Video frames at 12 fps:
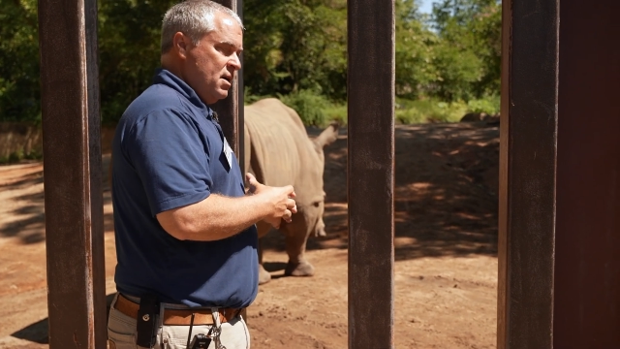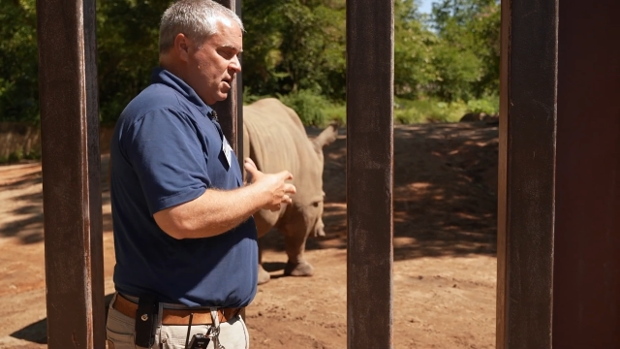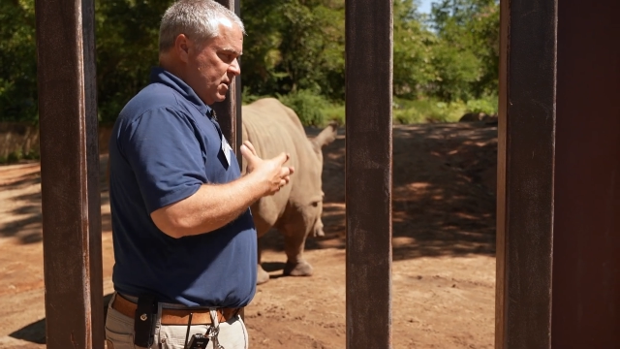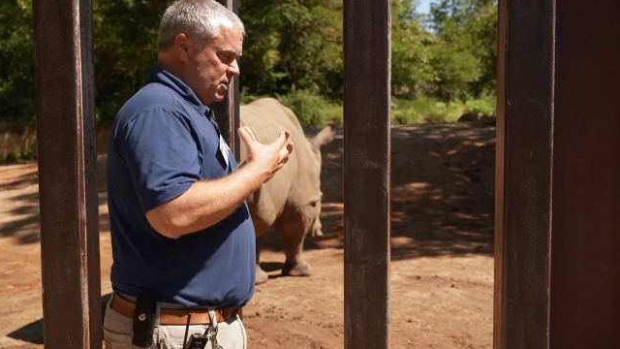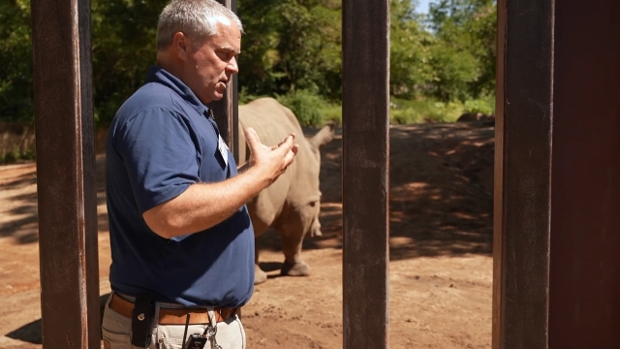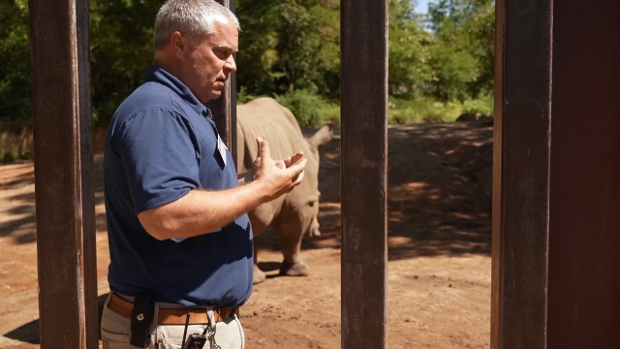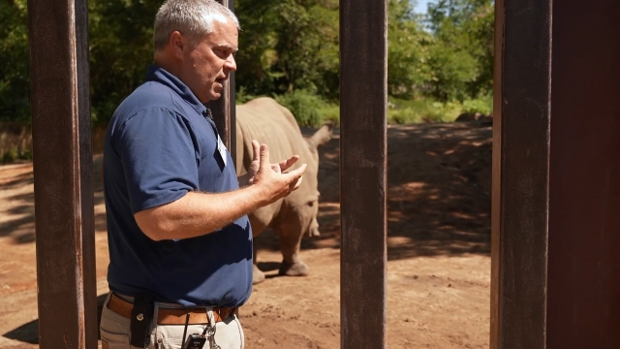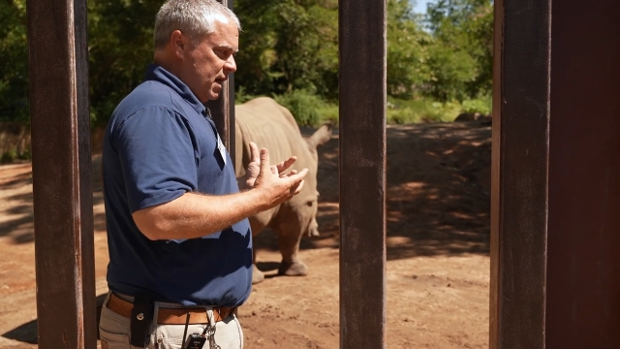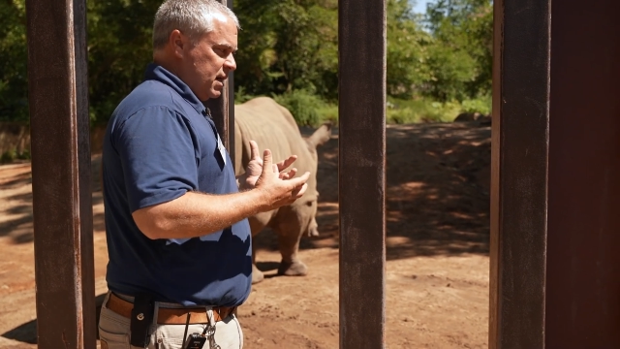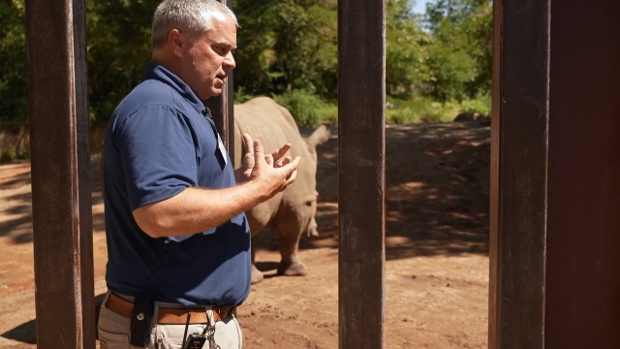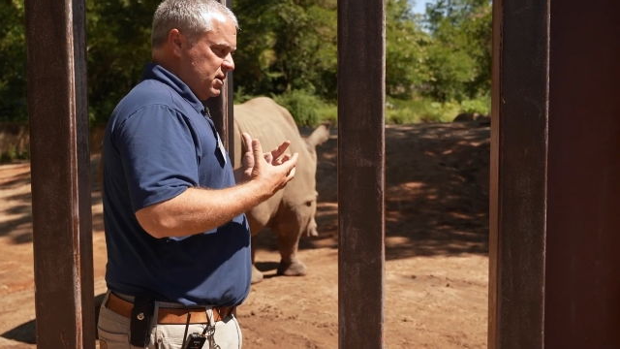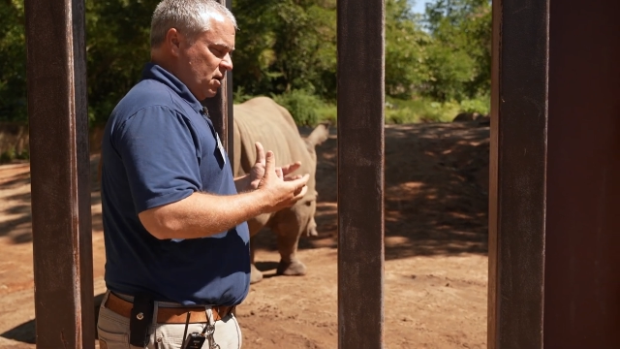Mm-hmm. So he
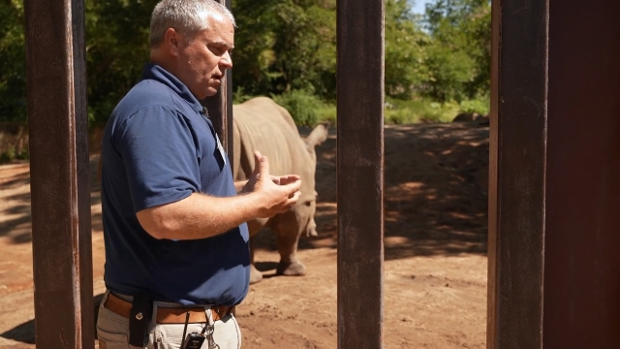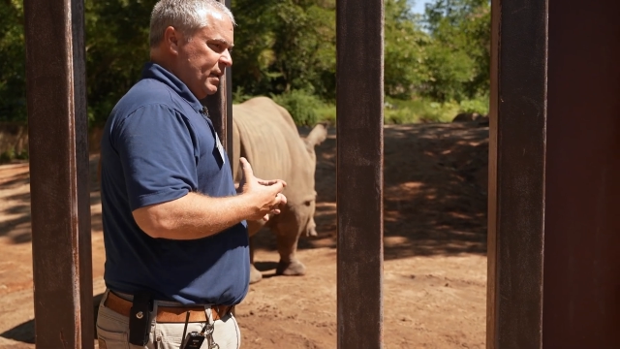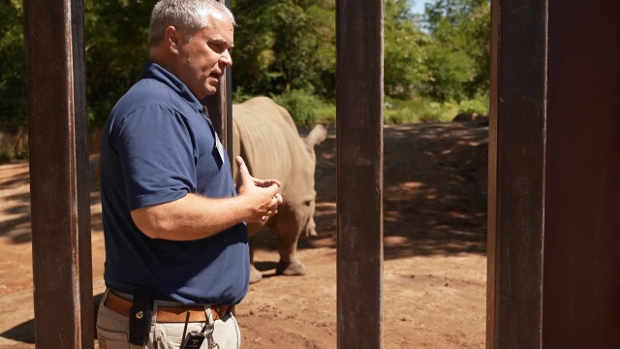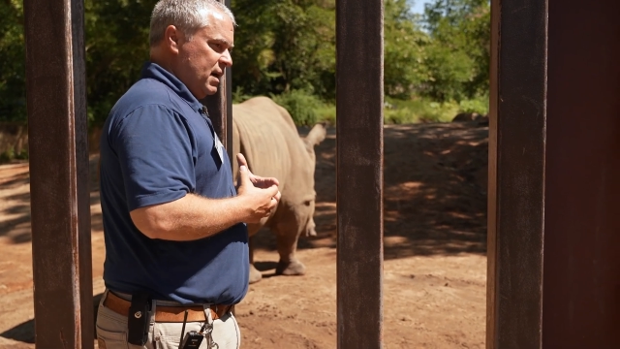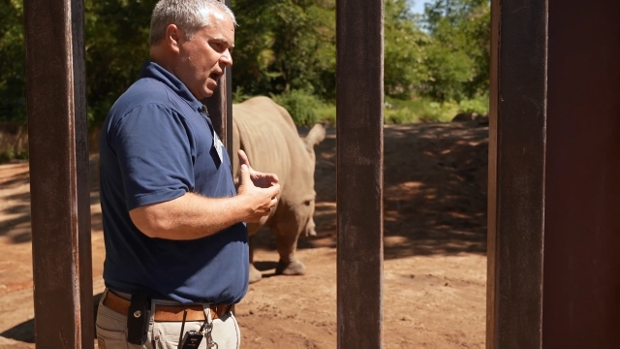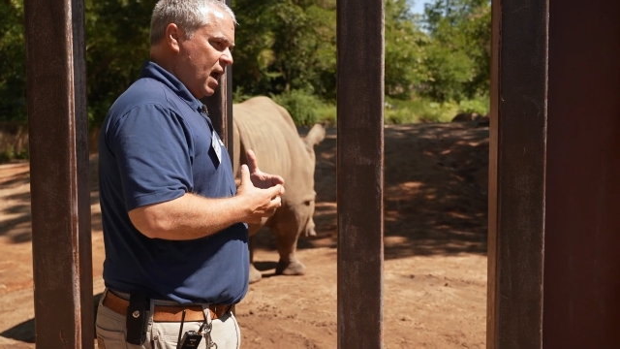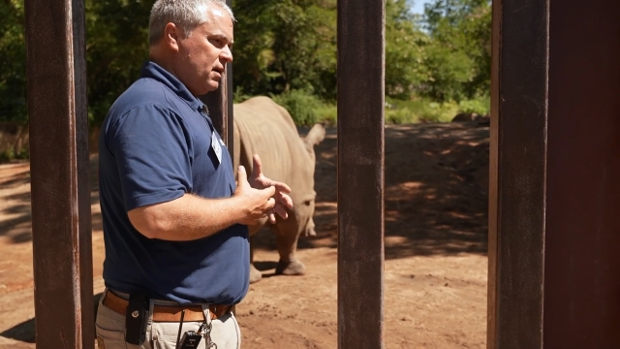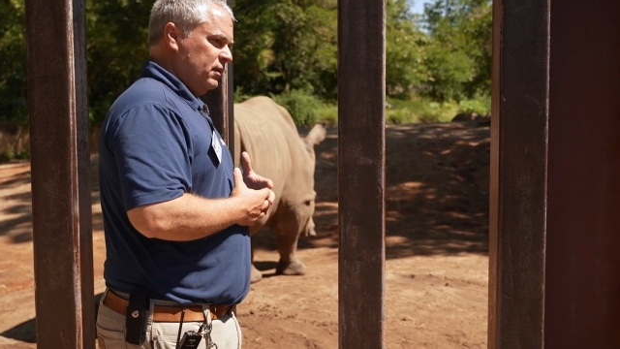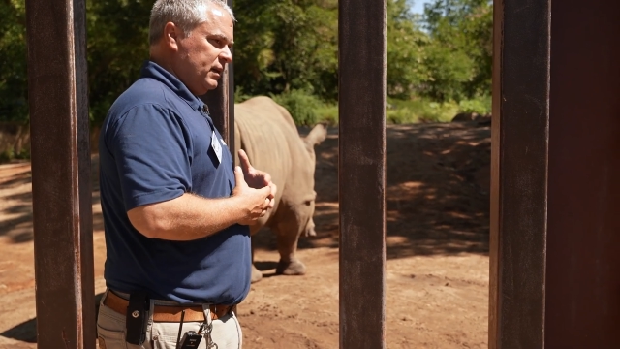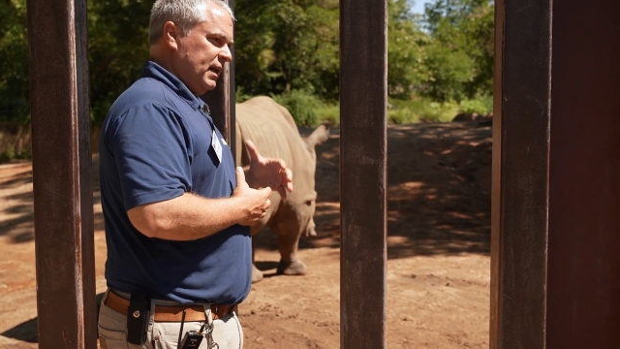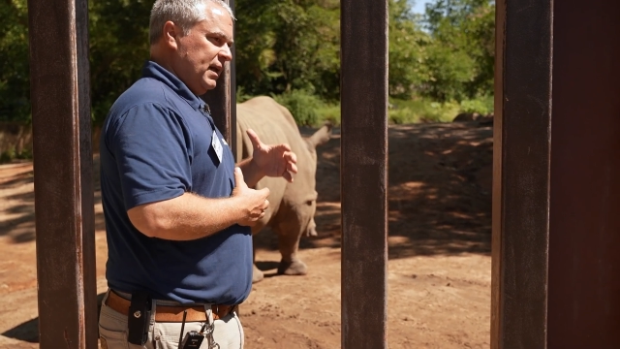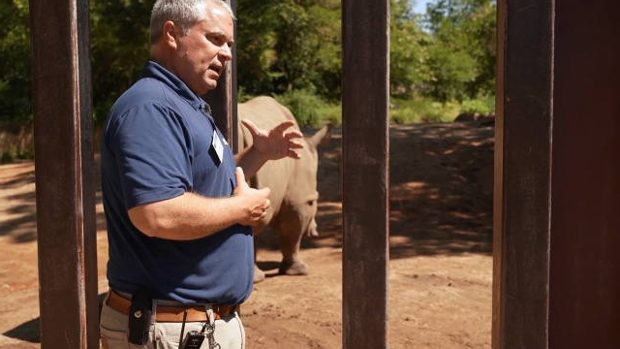can determine not
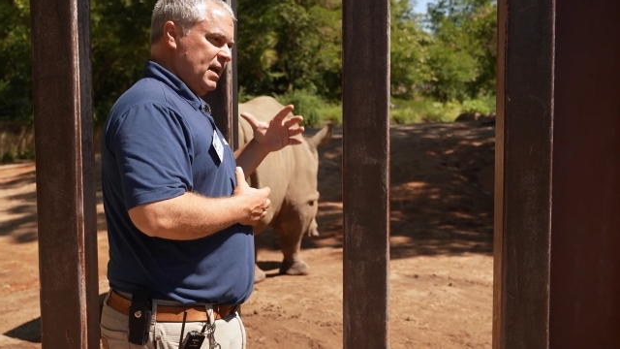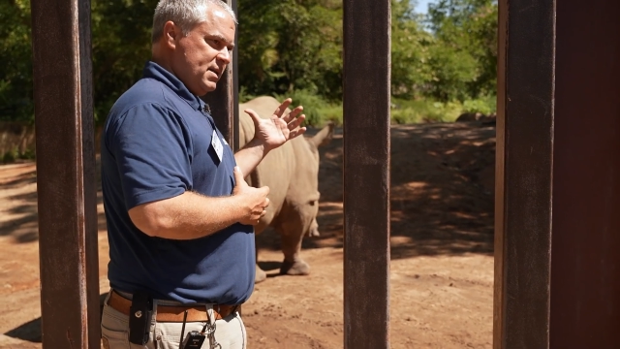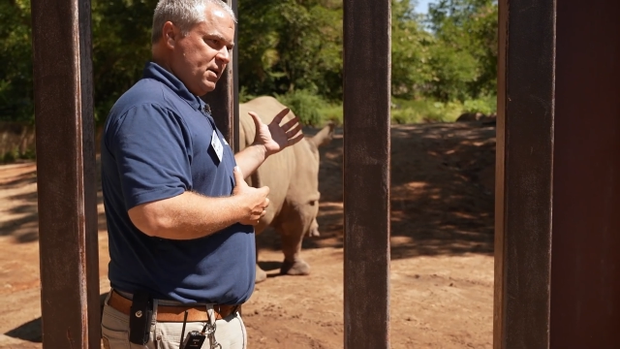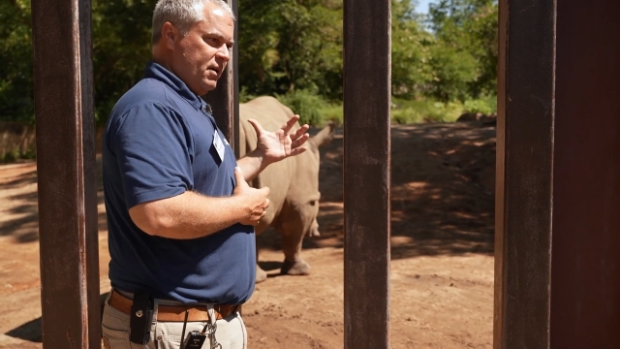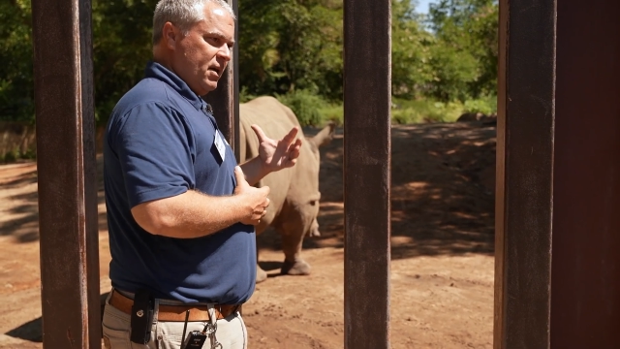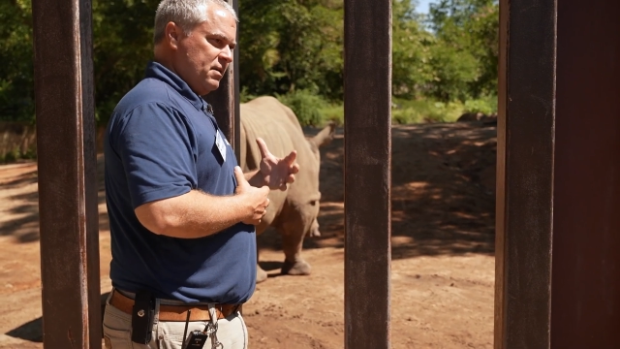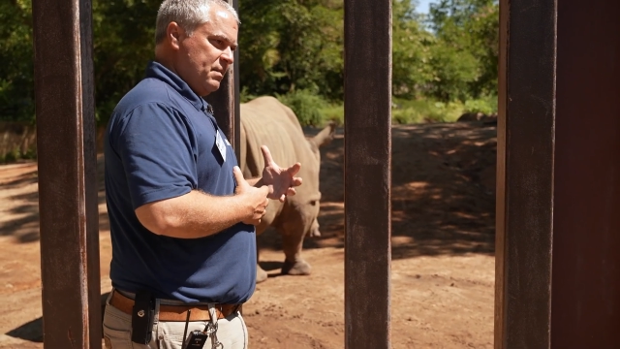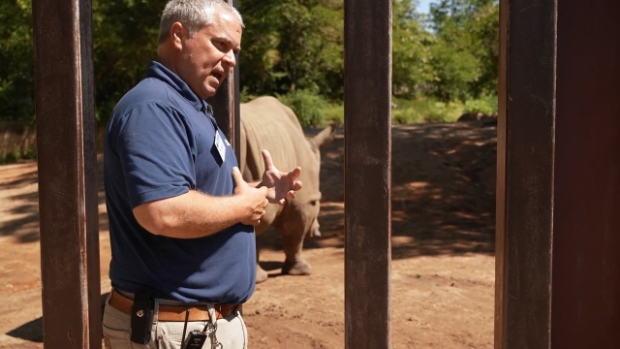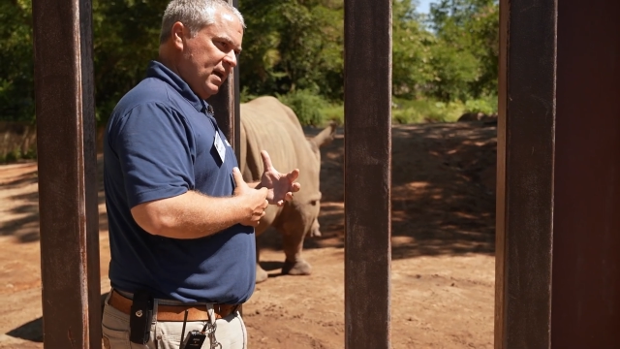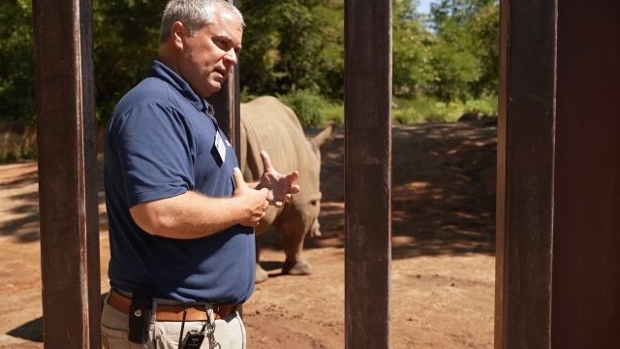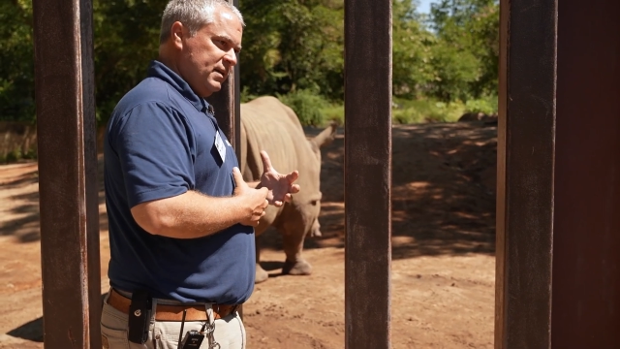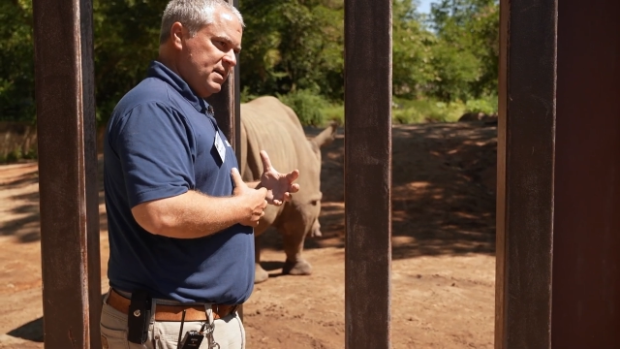only is there another
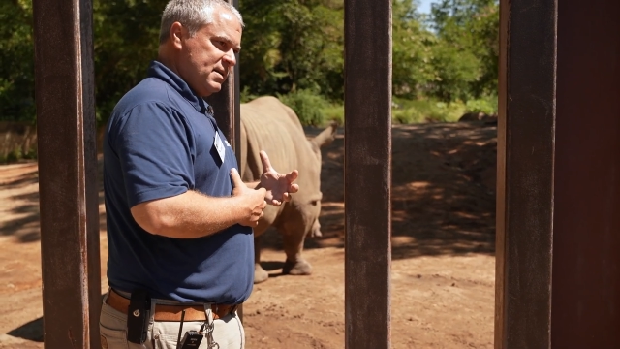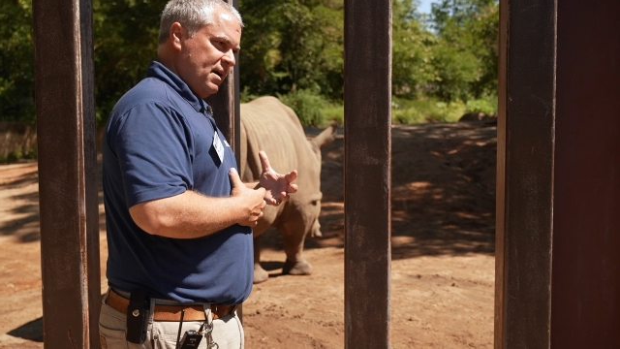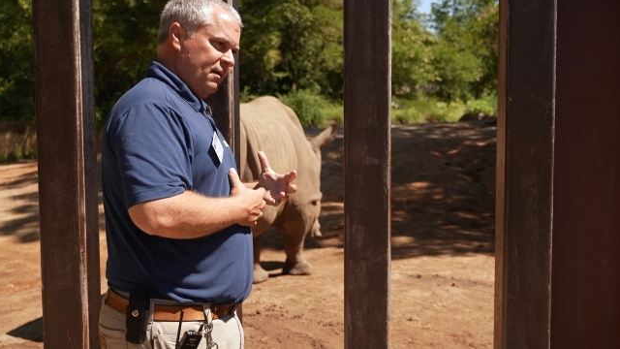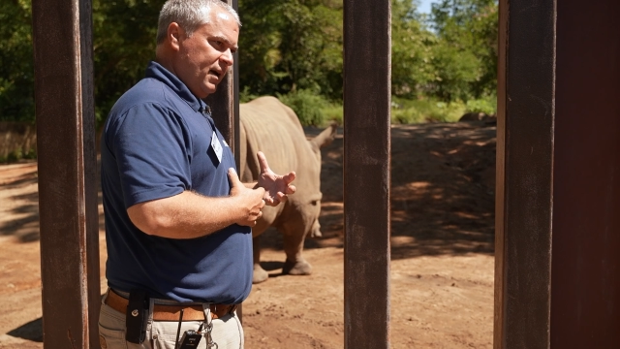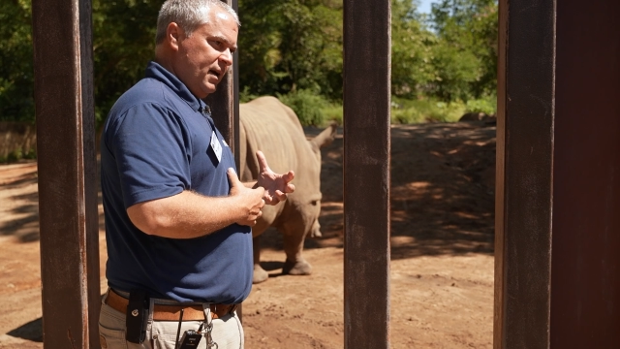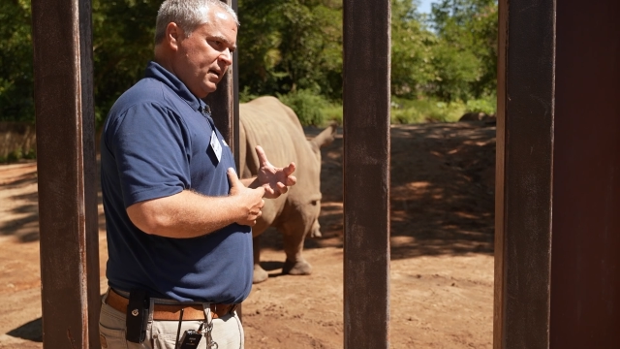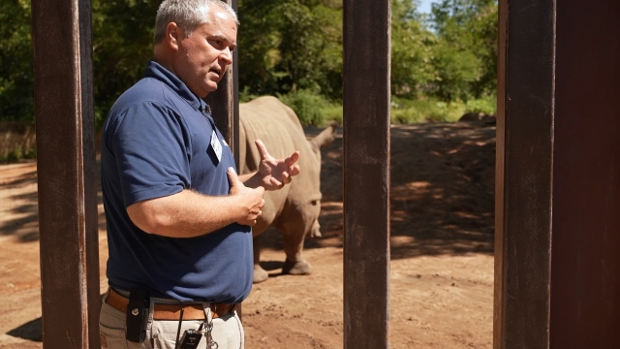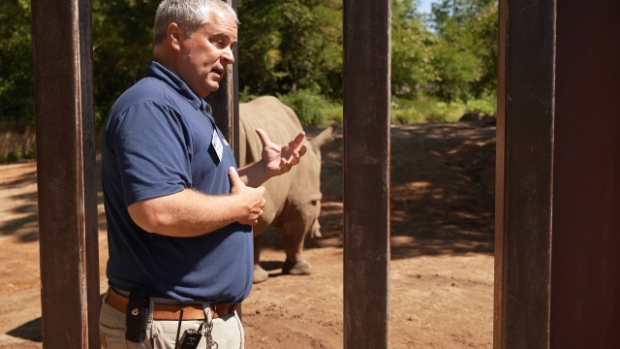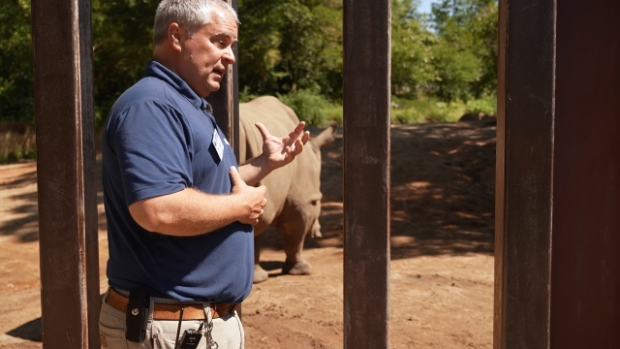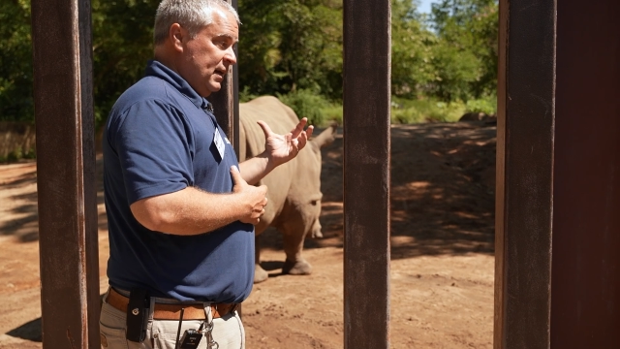male in this area,